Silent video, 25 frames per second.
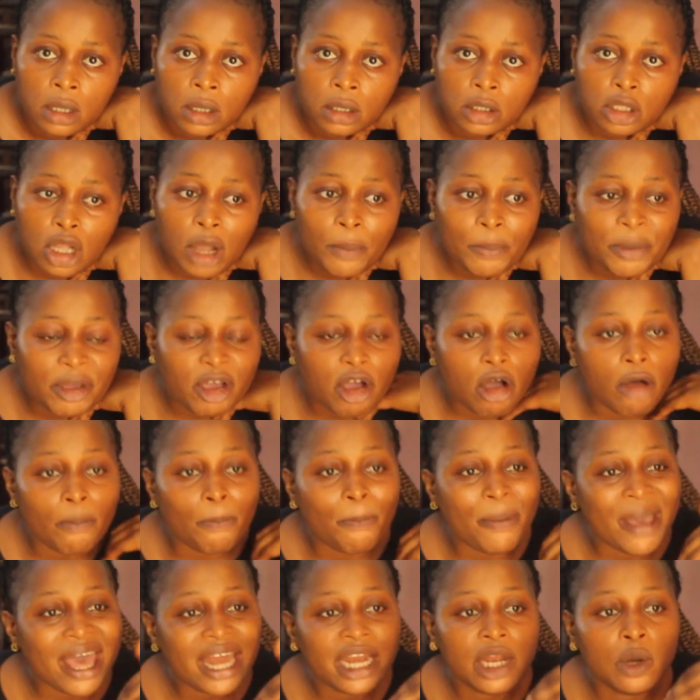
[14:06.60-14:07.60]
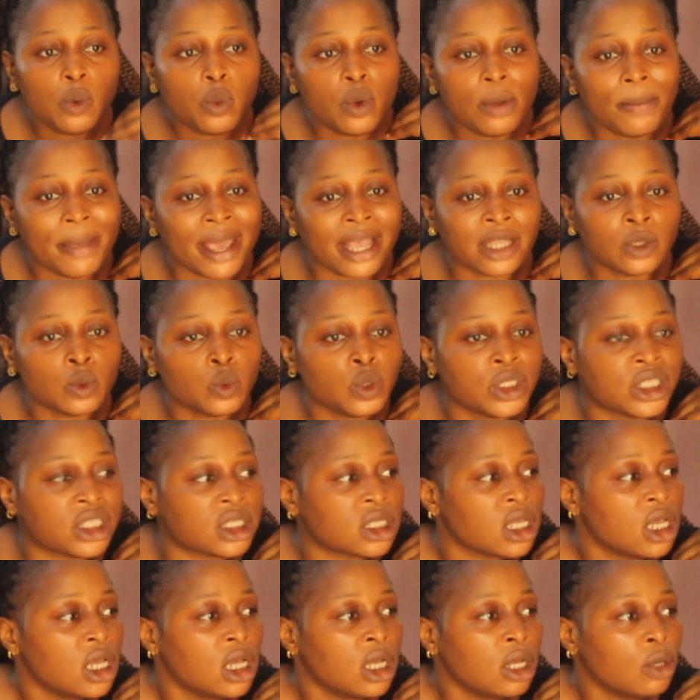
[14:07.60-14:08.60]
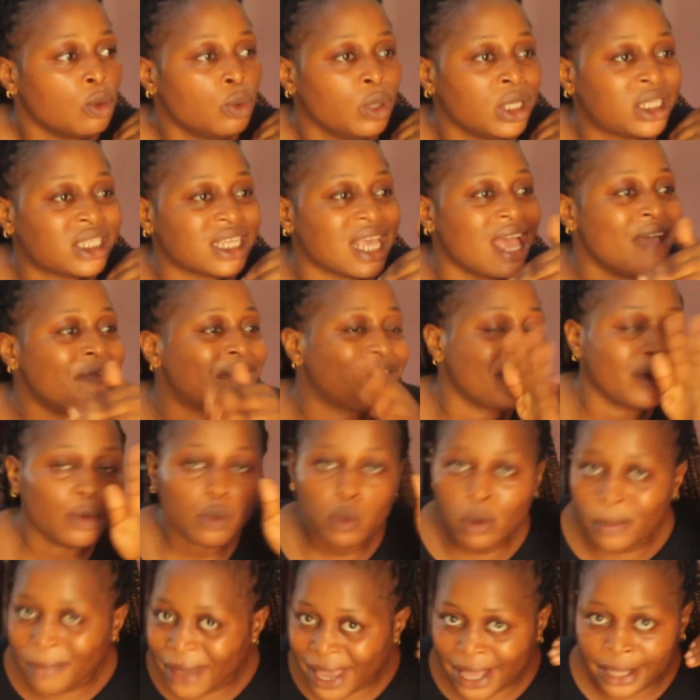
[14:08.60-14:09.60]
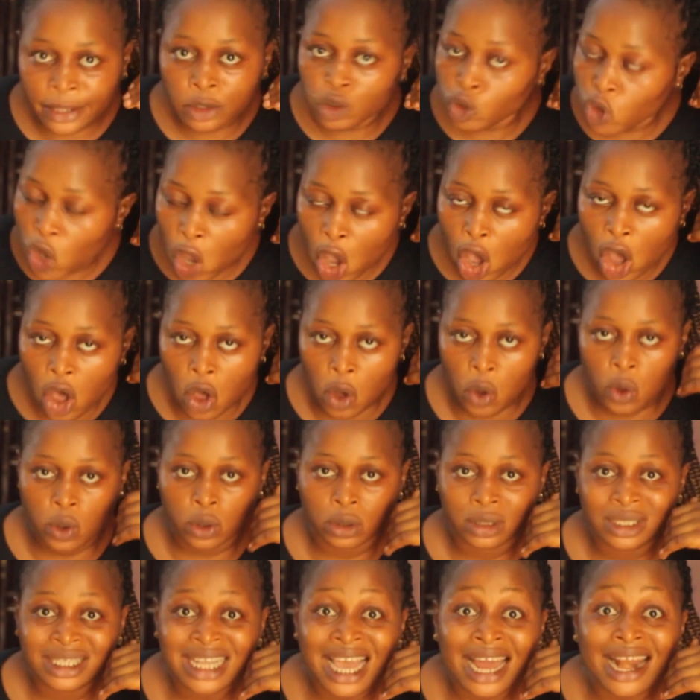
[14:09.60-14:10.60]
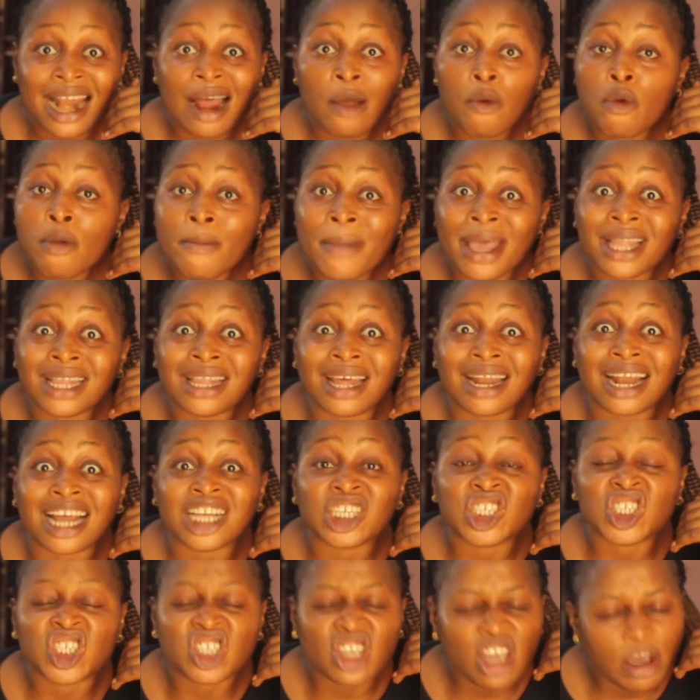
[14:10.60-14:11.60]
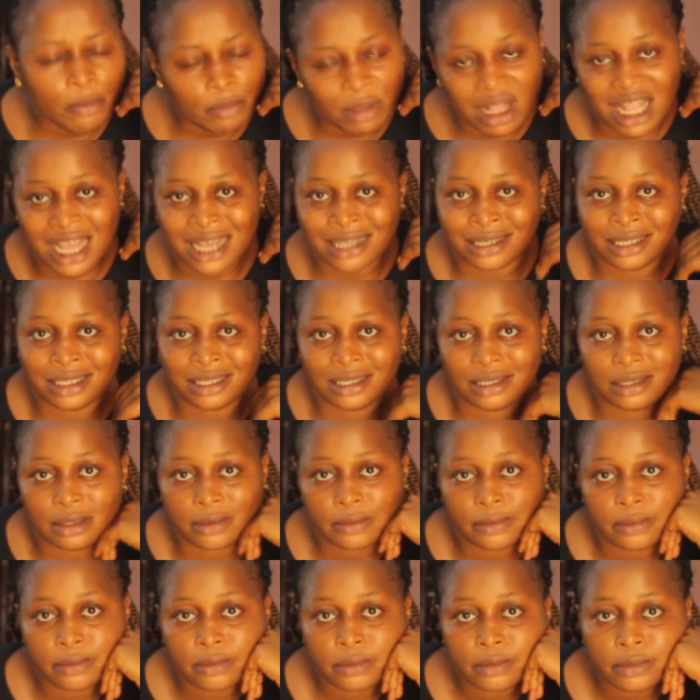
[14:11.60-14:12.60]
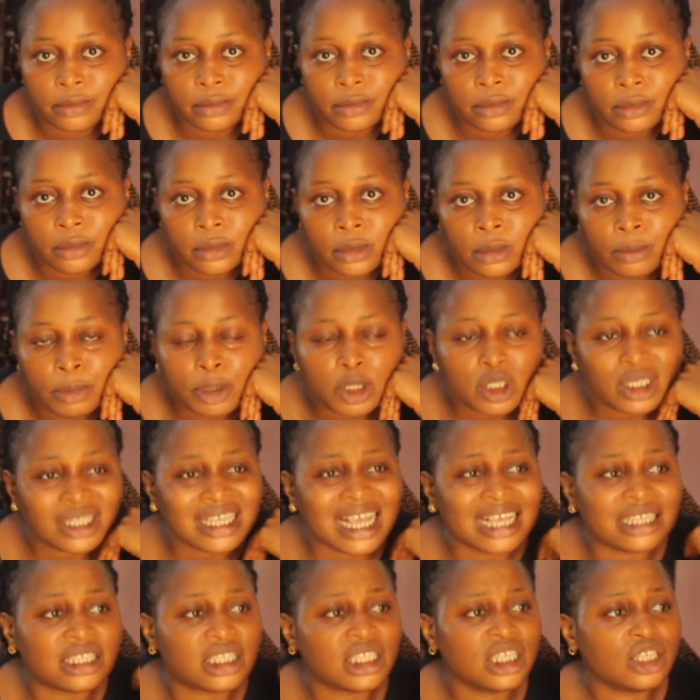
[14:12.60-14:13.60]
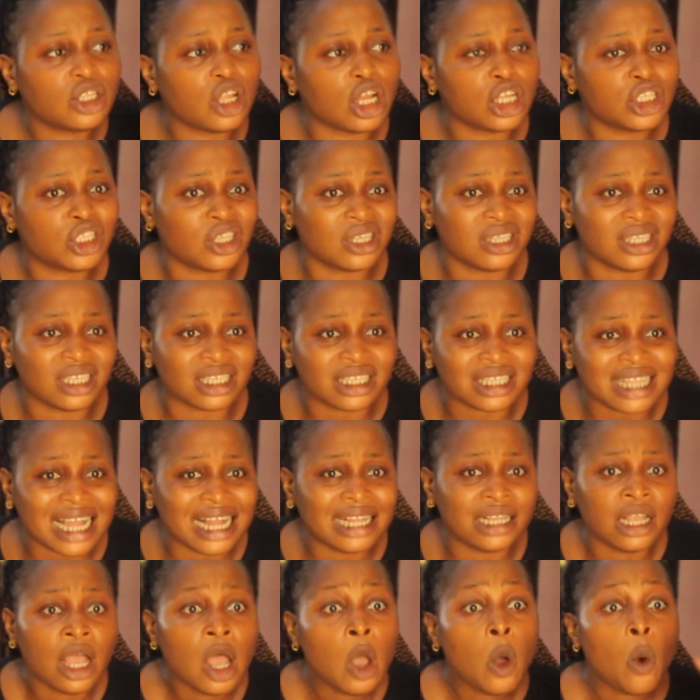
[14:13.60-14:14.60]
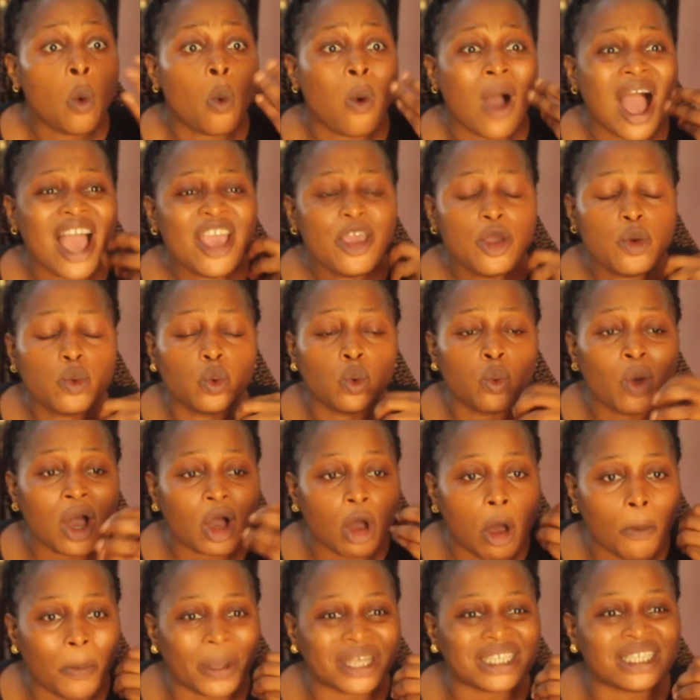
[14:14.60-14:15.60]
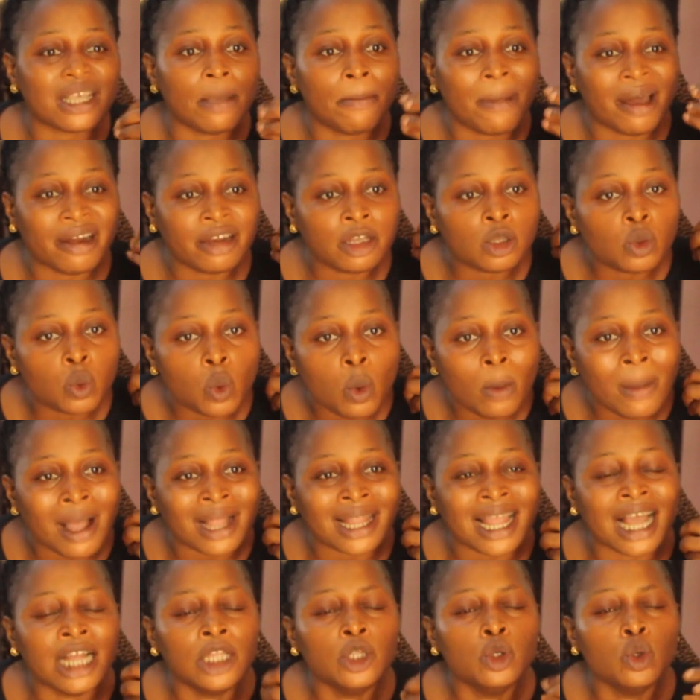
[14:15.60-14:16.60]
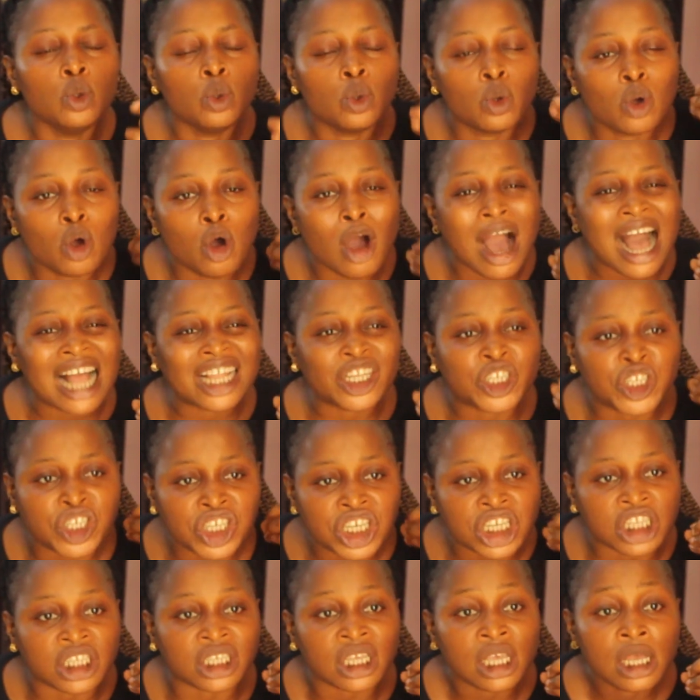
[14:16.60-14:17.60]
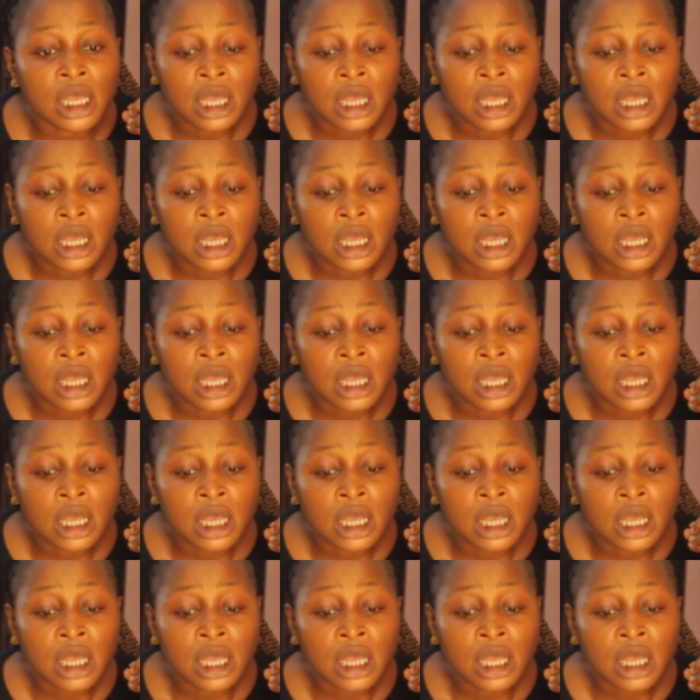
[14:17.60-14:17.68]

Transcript: Don't be comparing women with every woman. No, there are women that are shameless. Because I still don't understand why you wake up as a married woman and you go and cheat.